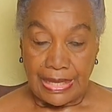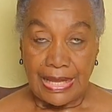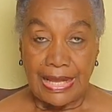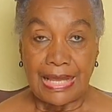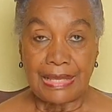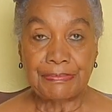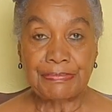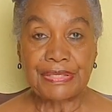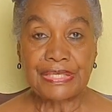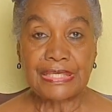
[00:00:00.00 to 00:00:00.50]

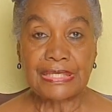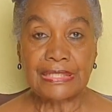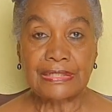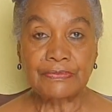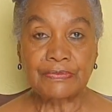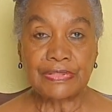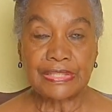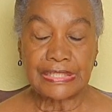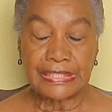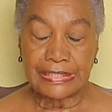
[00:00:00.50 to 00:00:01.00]
I
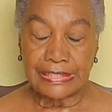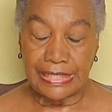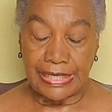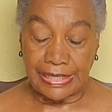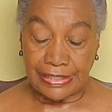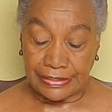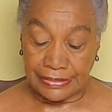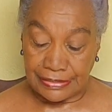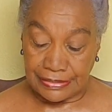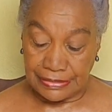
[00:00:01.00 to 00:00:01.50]
begin with an
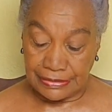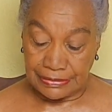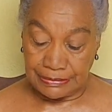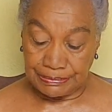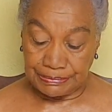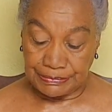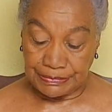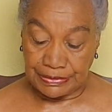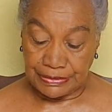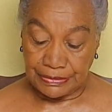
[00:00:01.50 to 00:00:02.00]

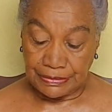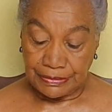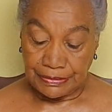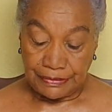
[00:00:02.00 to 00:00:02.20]
excerpt